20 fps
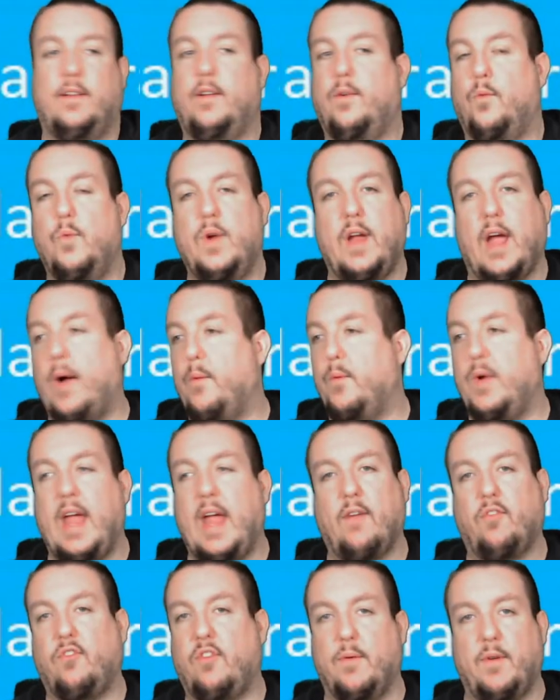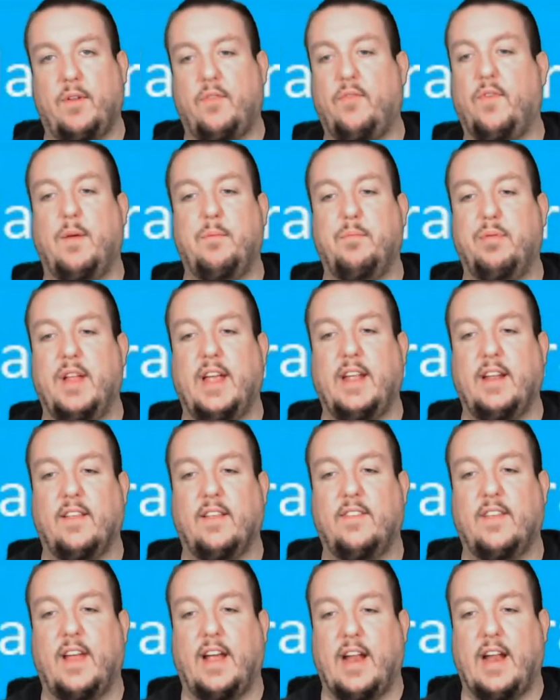We, we have so much fun playing this
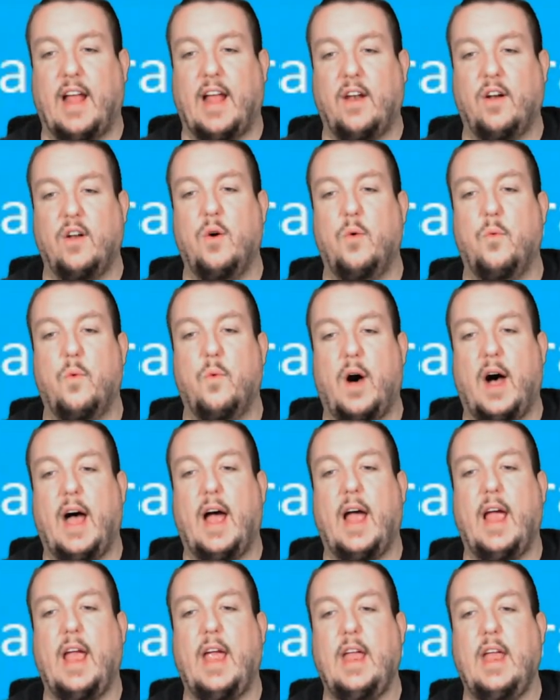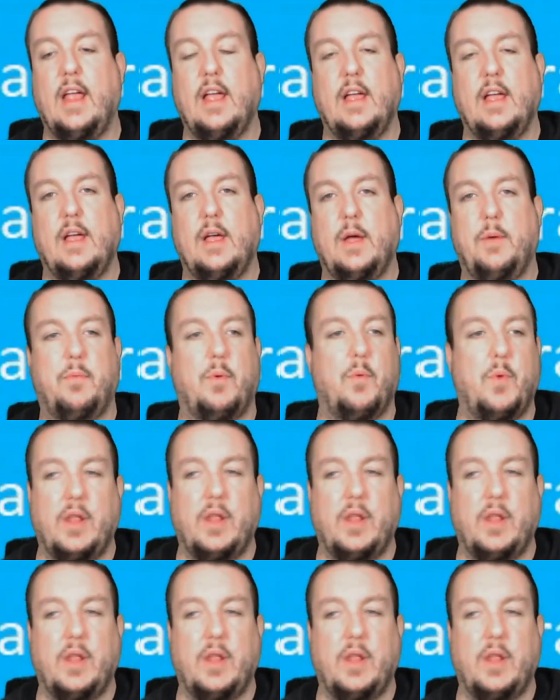site. I don't know why, but we